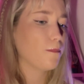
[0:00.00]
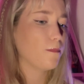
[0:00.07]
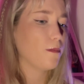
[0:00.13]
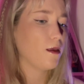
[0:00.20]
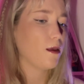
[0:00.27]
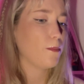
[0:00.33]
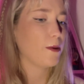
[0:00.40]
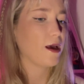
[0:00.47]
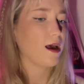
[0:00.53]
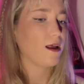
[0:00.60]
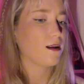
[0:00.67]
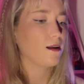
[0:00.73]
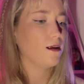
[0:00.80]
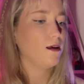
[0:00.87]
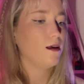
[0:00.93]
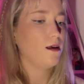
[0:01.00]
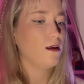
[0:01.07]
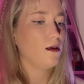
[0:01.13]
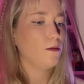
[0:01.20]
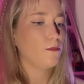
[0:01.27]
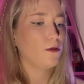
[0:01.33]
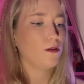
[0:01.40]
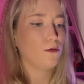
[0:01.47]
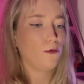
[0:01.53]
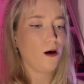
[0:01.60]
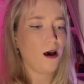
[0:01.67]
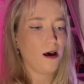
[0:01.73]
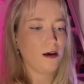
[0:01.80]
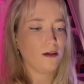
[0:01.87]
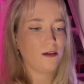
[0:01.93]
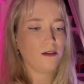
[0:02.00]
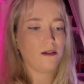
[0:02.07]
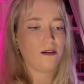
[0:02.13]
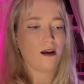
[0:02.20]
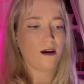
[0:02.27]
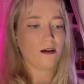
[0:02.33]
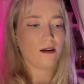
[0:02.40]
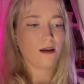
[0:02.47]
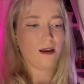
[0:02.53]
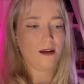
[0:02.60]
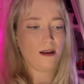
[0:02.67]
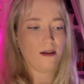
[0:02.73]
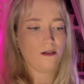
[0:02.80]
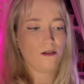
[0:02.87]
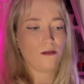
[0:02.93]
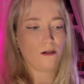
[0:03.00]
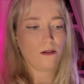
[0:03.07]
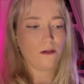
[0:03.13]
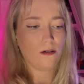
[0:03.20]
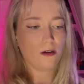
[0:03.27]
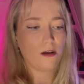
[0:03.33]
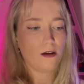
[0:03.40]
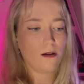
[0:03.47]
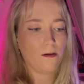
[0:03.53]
He began, but the word stuck in his throat.